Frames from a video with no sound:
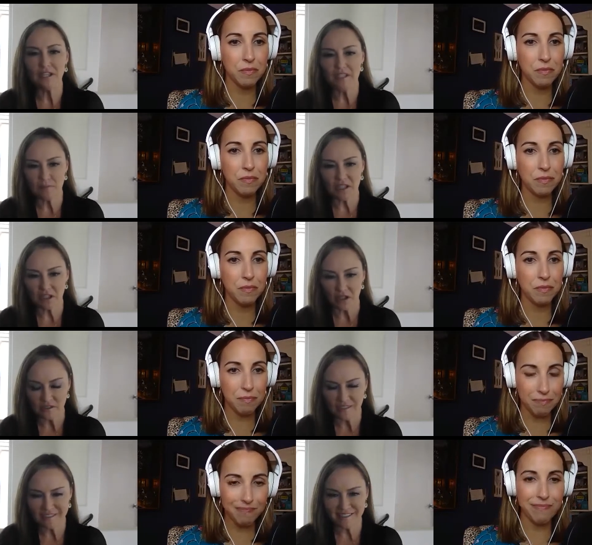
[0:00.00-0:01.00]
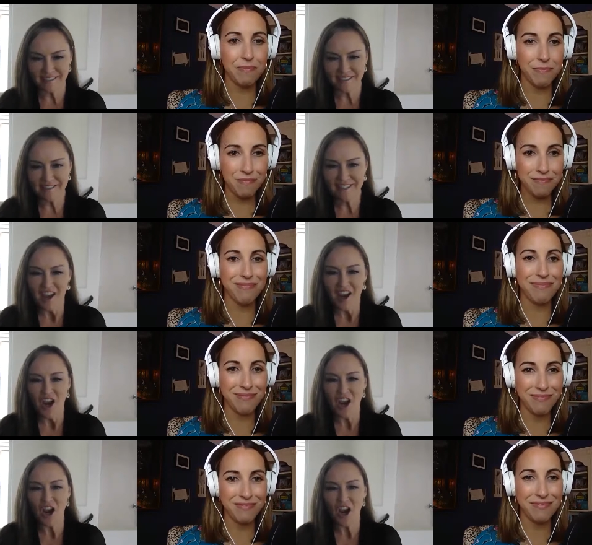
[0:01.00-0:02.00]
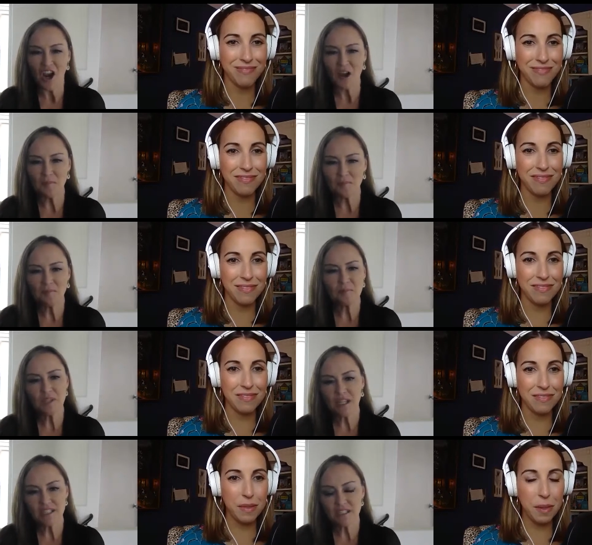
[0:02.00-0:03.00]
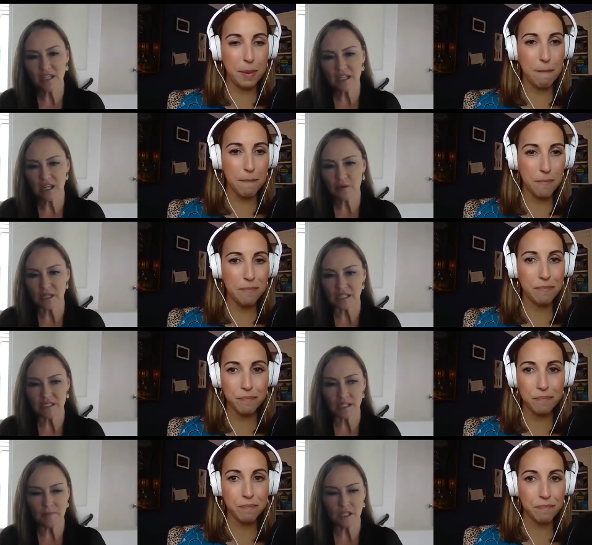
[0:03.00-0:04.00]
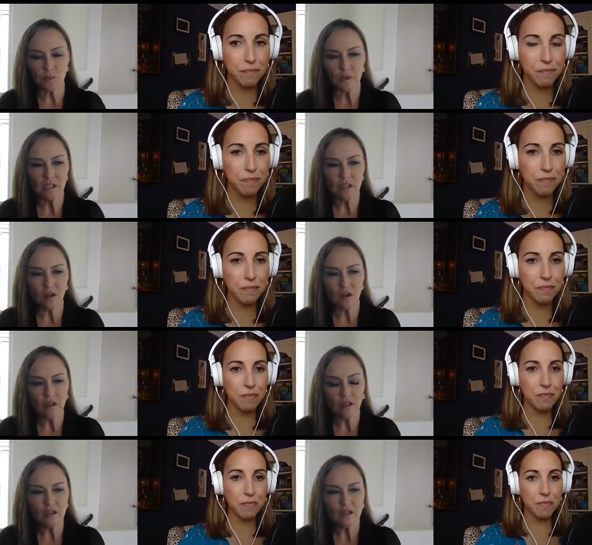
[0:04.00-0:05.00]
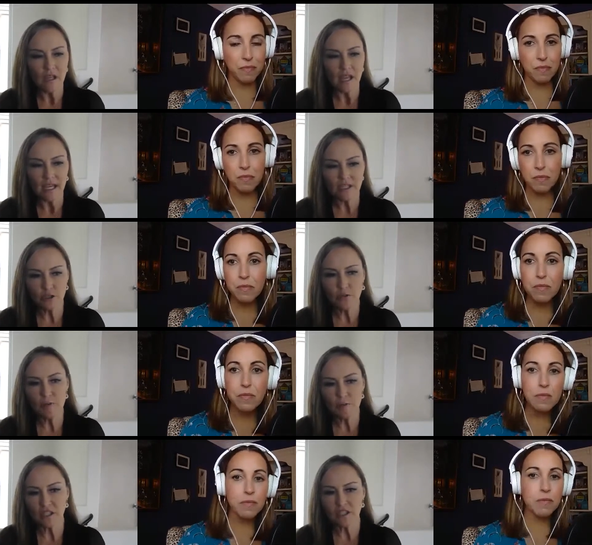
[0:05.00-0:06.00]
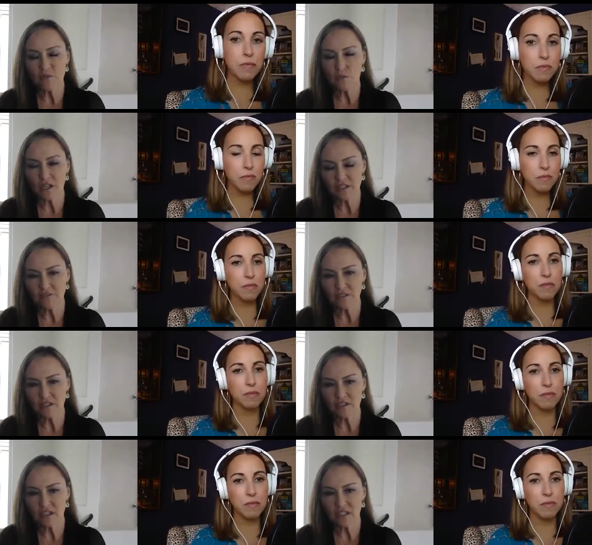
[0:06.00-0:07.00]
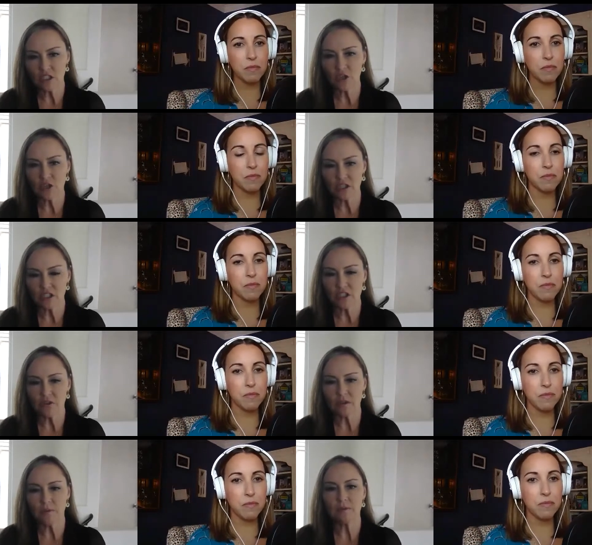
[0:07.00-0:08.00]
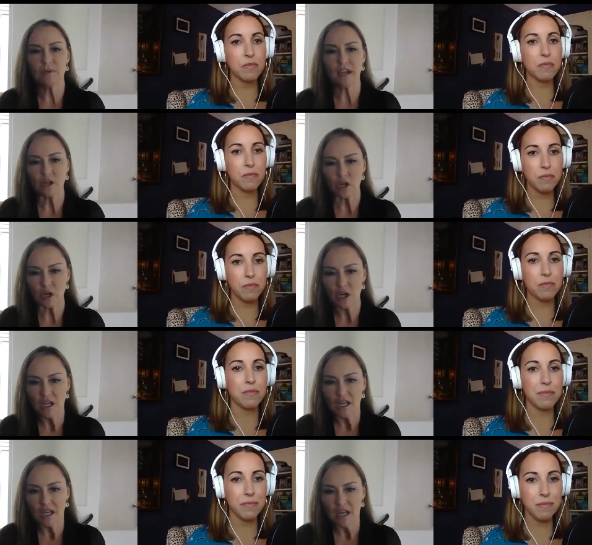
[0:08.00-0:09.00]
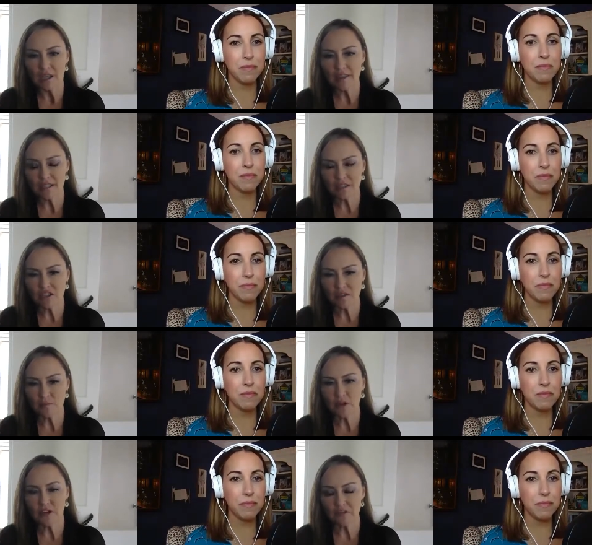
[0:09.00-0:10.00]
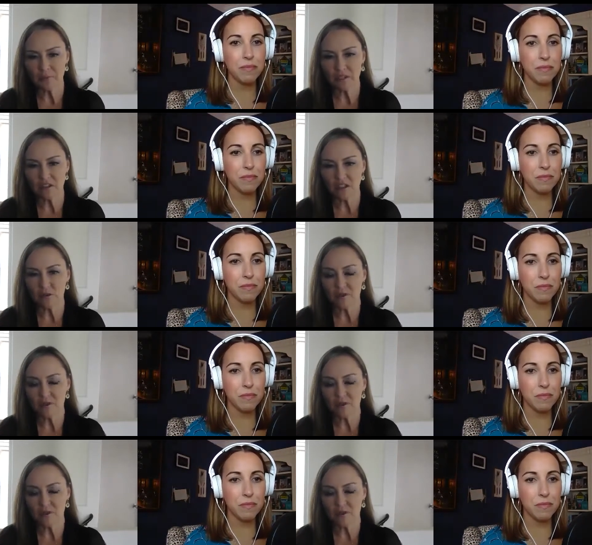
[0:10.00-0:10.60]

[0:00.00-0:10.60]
Speaker 1: be a narcissist. Um, but that's not how it is. I mean, we all, as human beings, want to feel seen, heard, and know that we matter. And that's just part of being the human